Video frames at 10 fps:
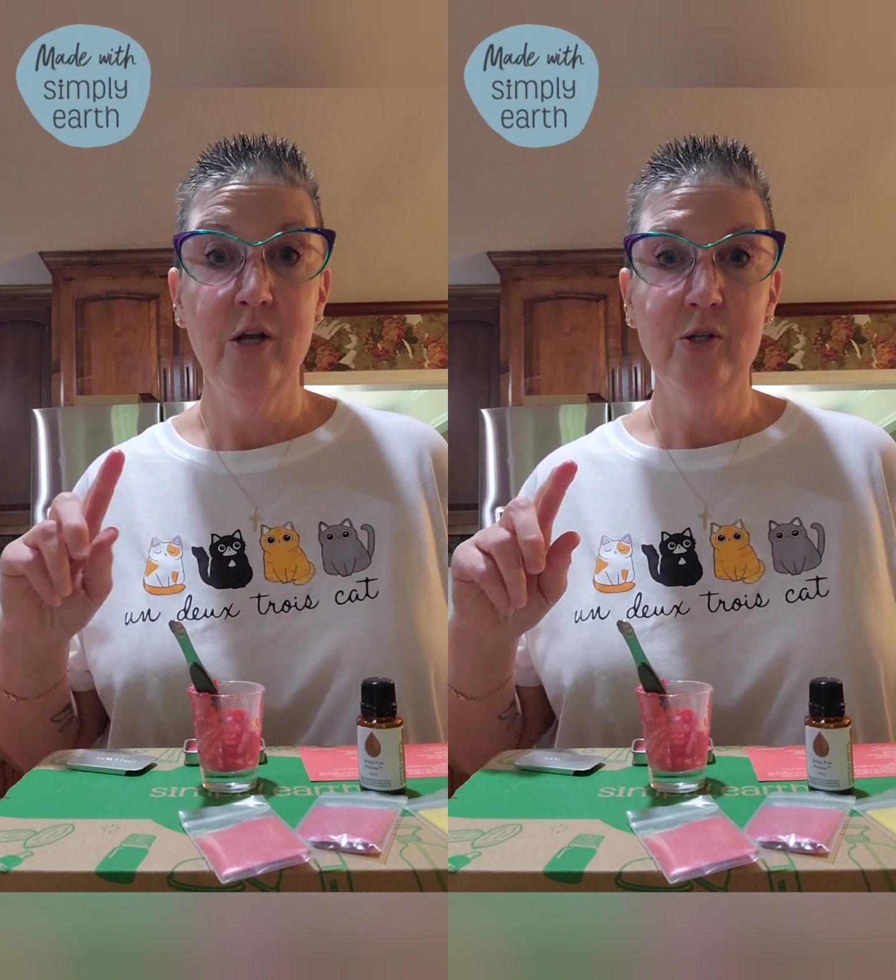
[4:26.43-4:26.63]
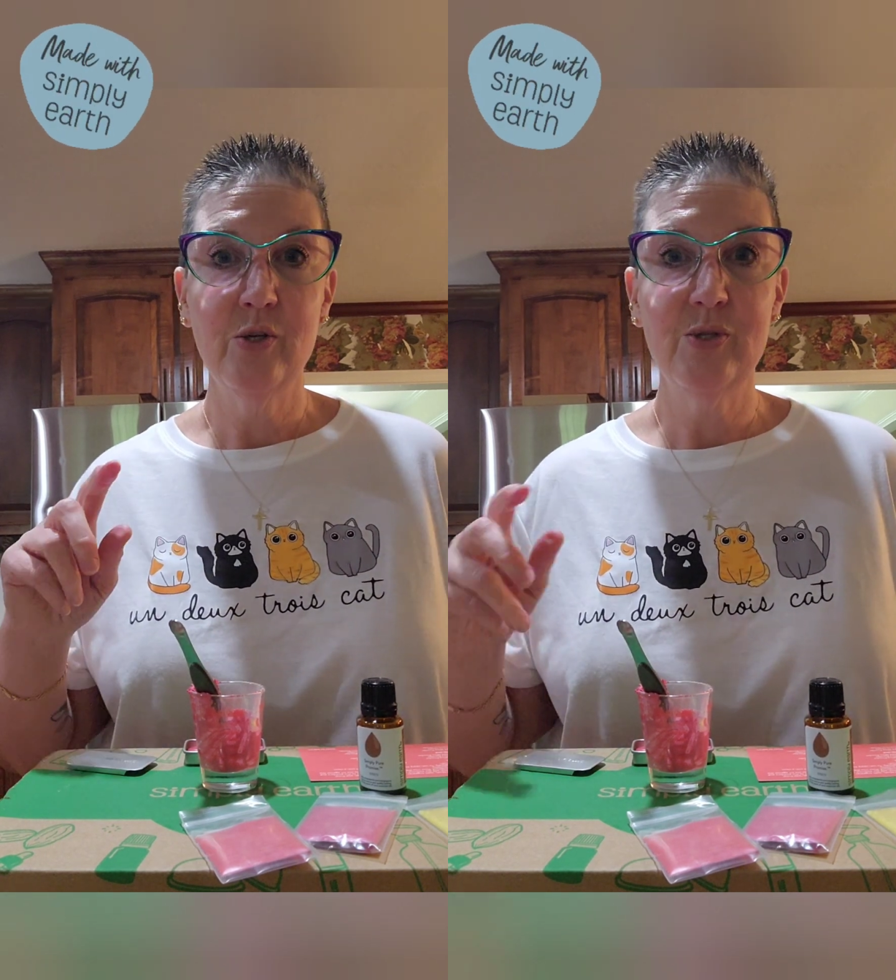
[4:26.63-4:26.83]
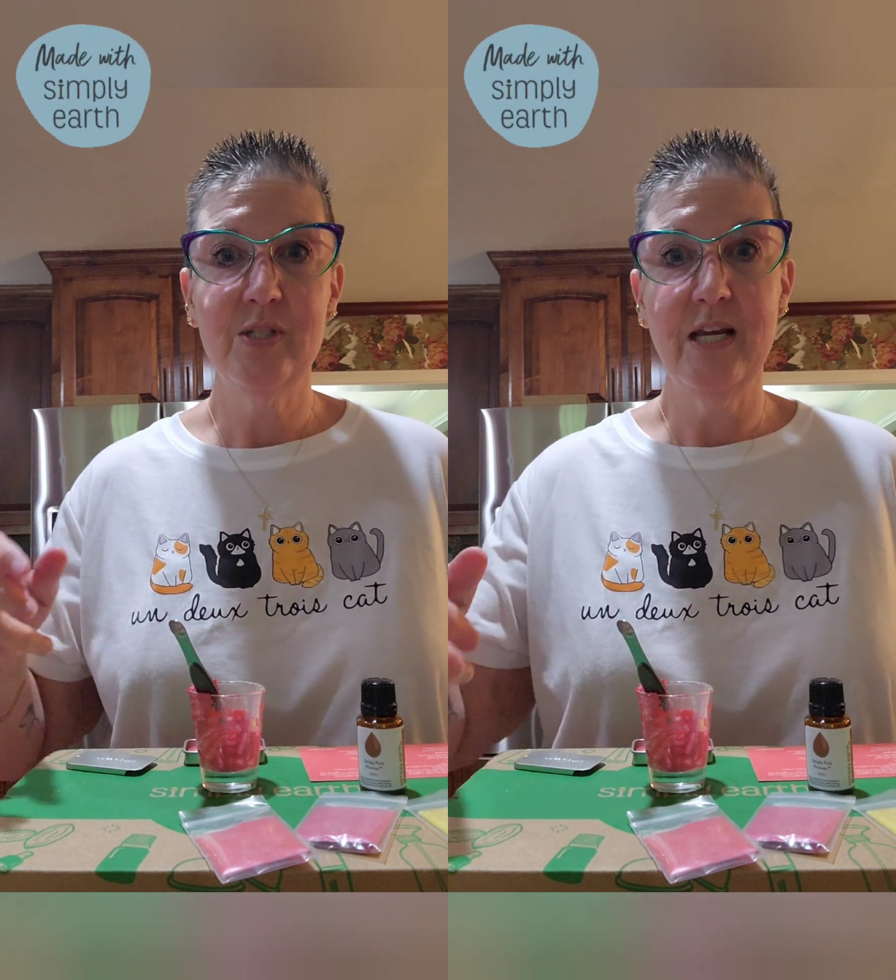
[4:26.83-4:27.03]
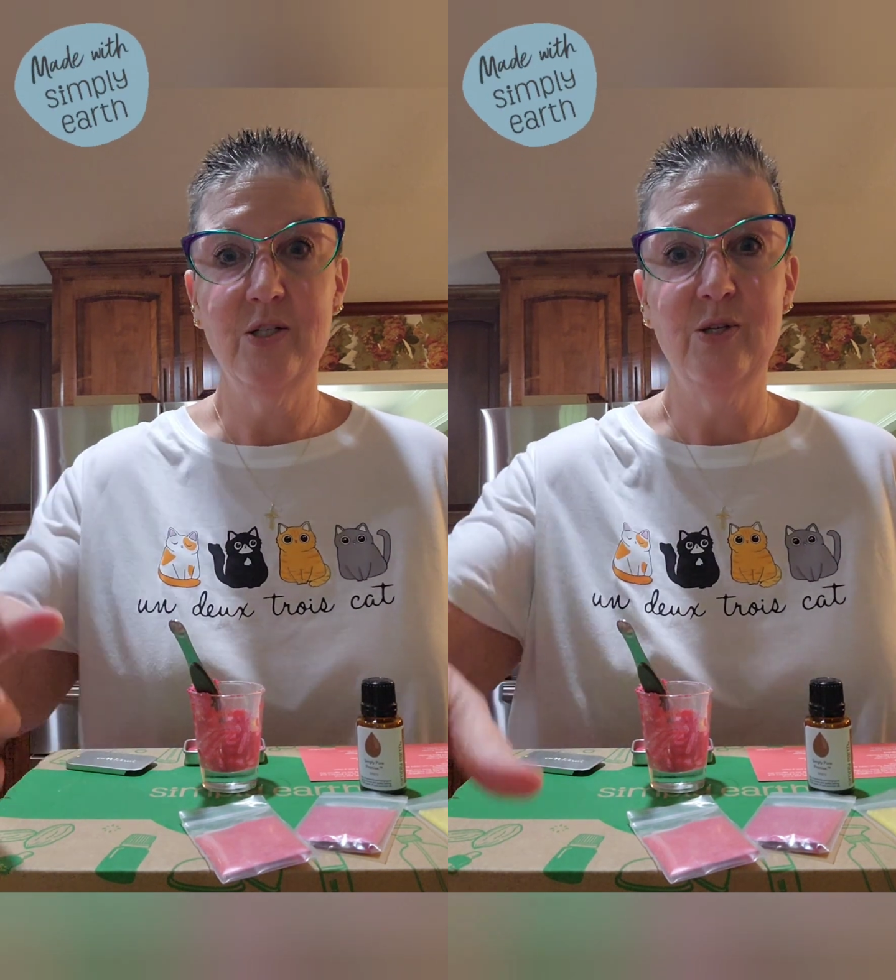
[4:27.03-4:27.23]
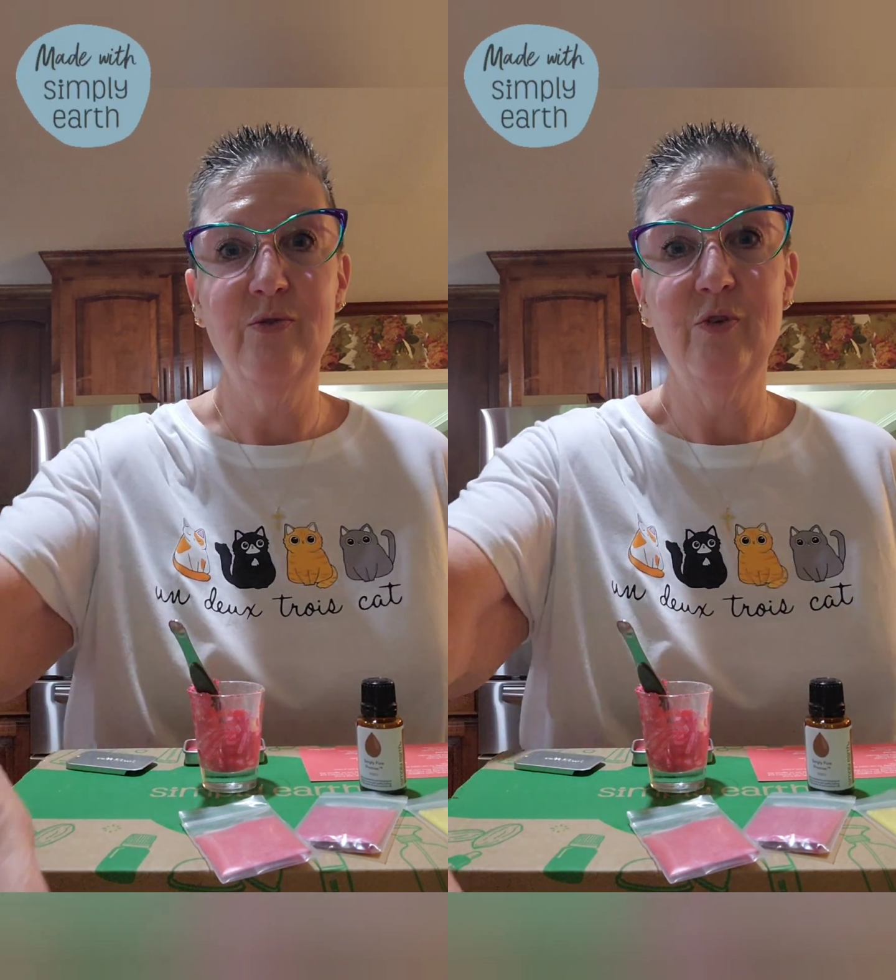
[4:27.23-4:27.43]
So stay
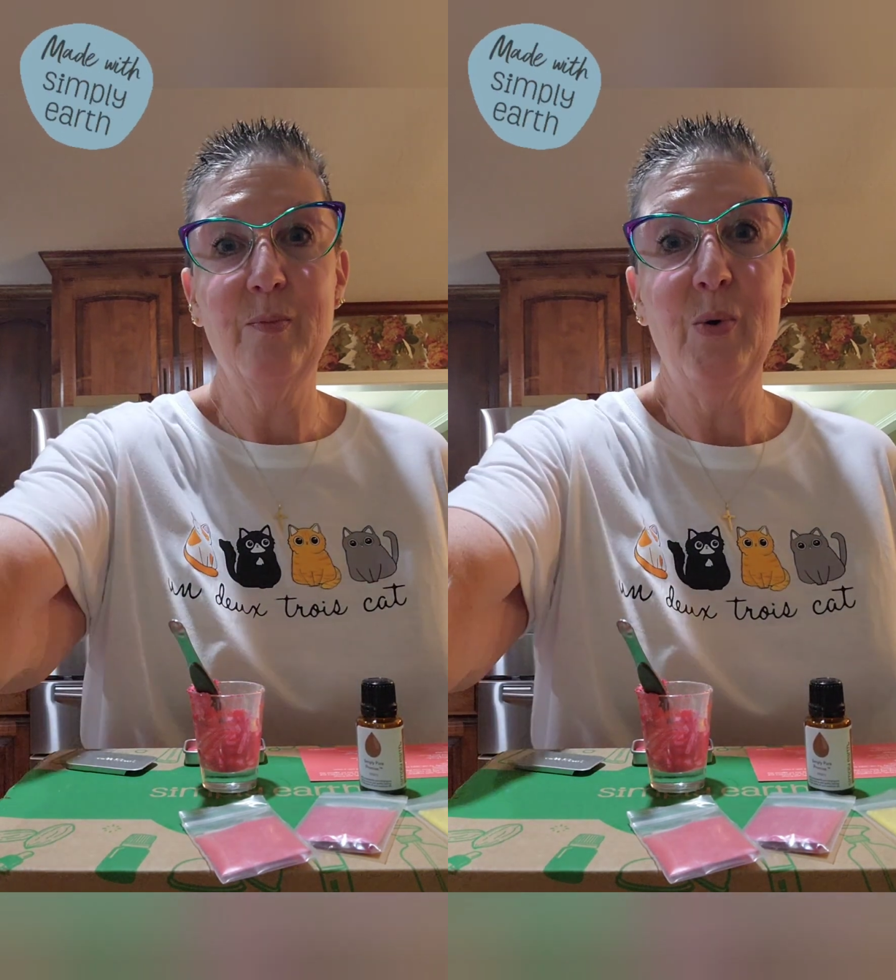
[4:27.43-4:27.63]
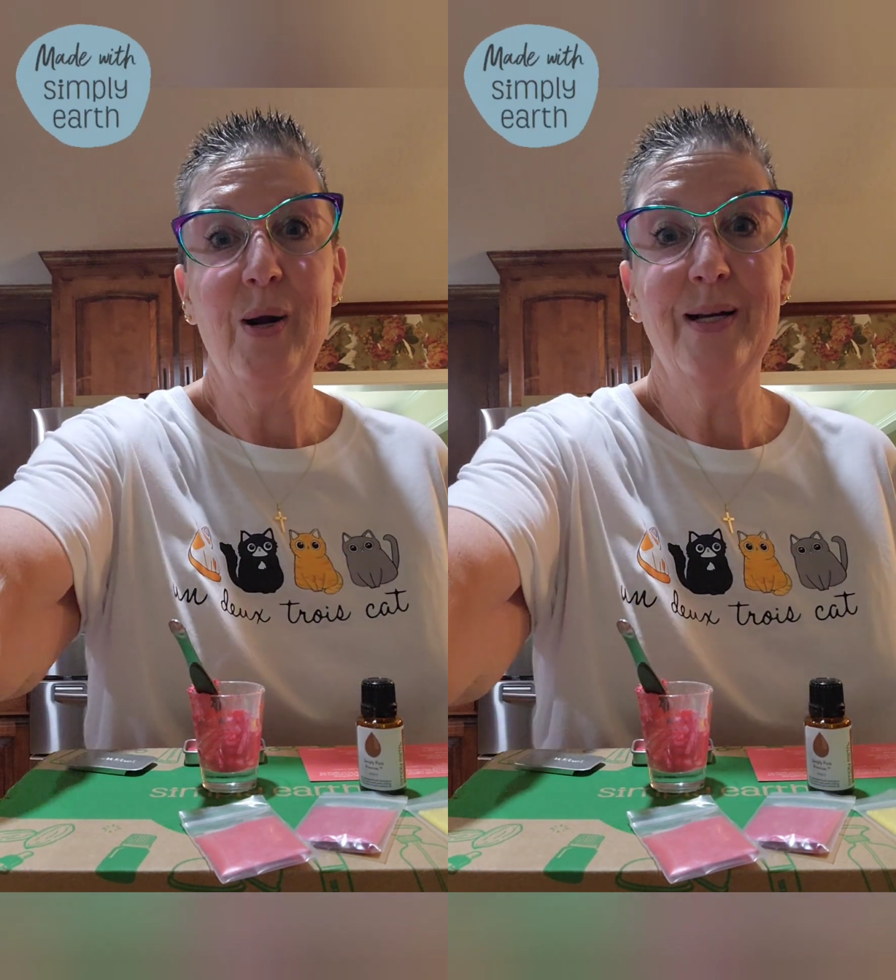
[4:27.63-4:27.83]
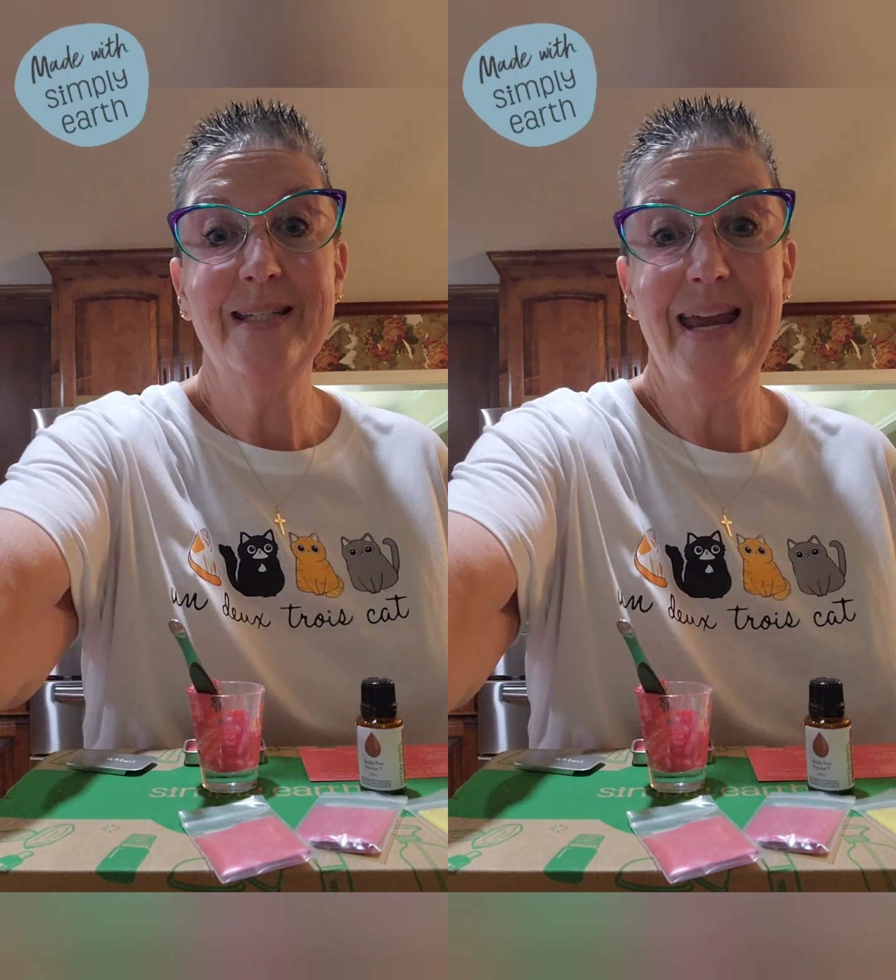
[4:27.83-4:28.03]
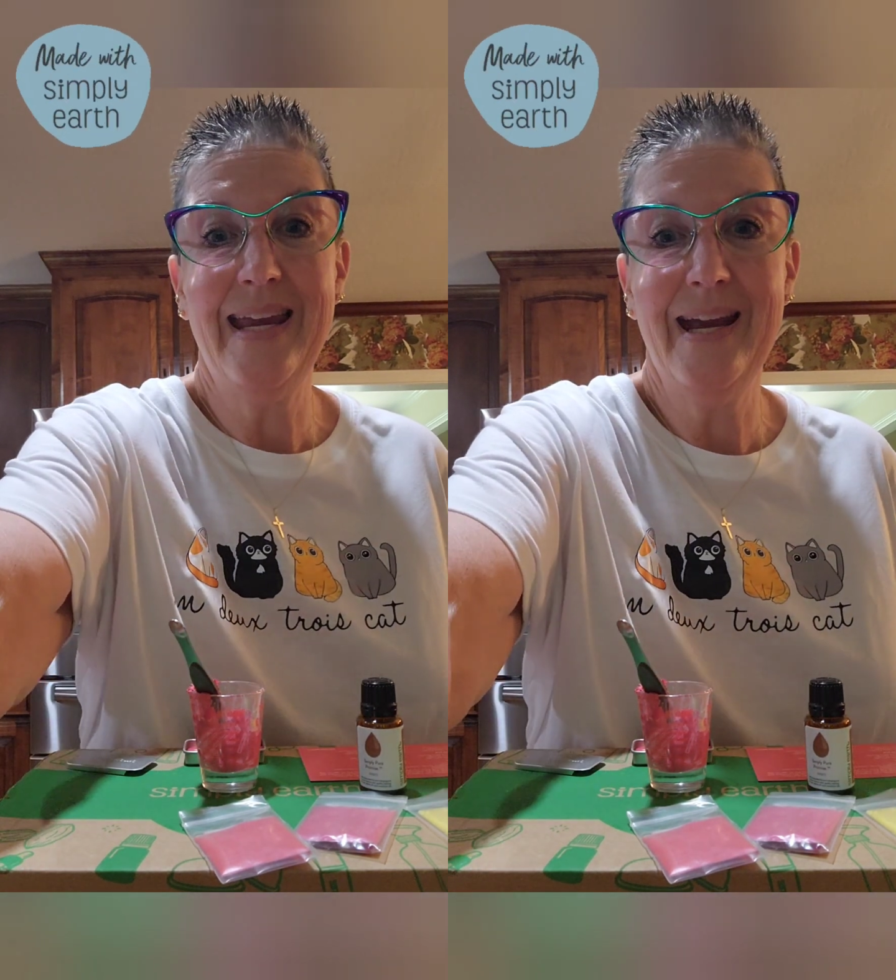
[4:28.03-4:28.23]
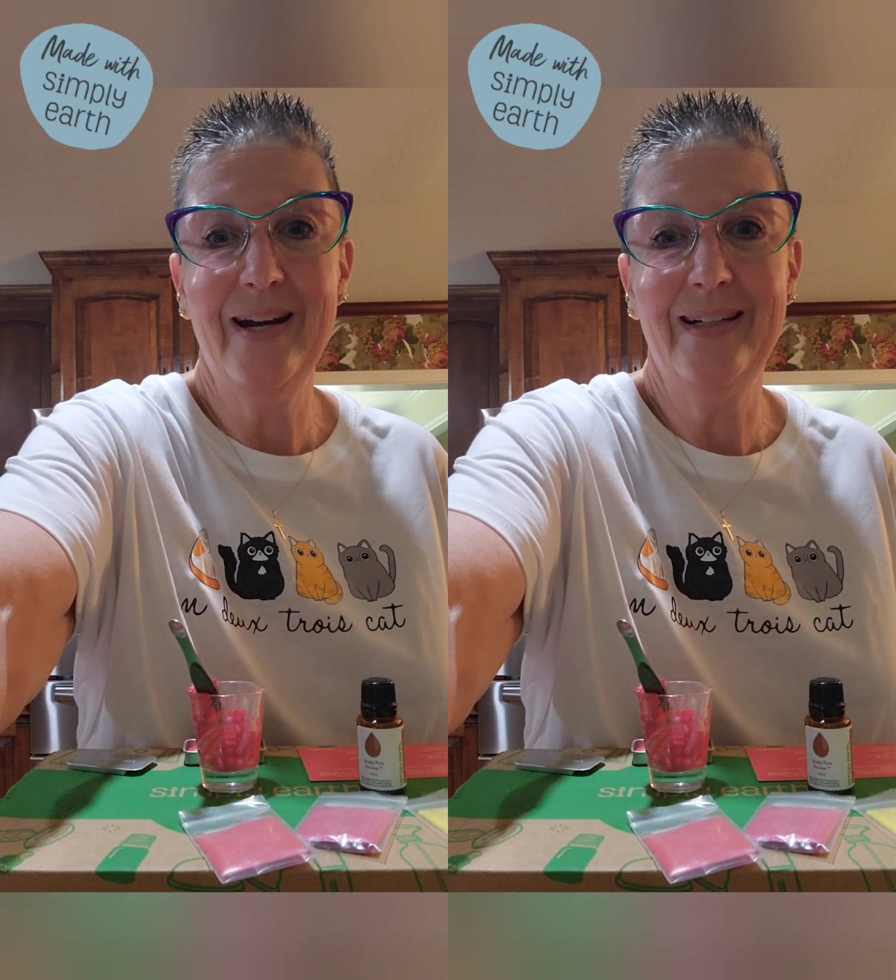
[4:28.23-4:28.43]
tuned for more. Take
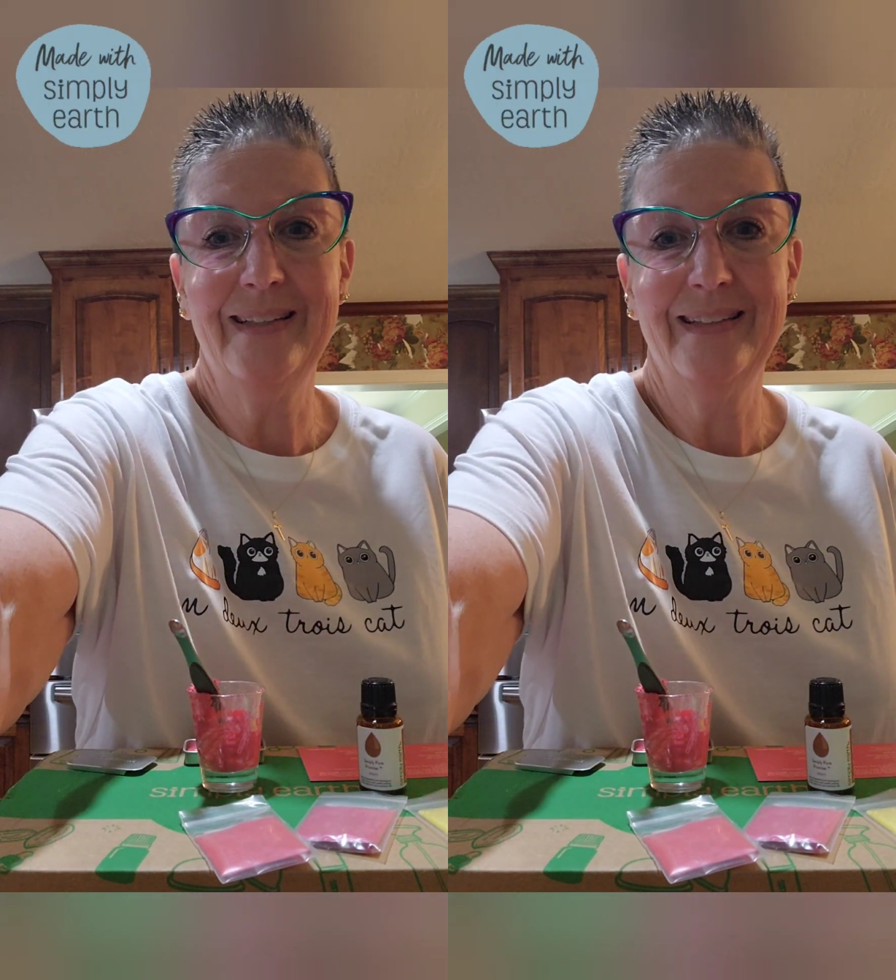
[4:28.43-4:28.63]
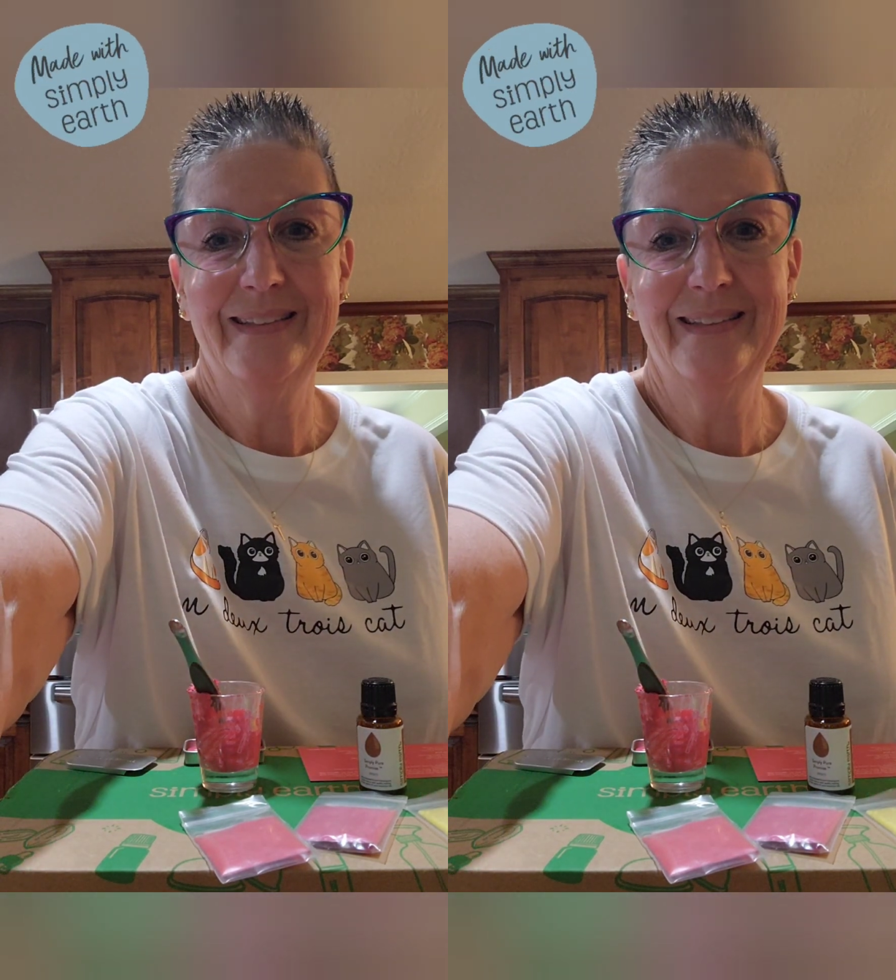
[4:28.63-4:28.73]
care.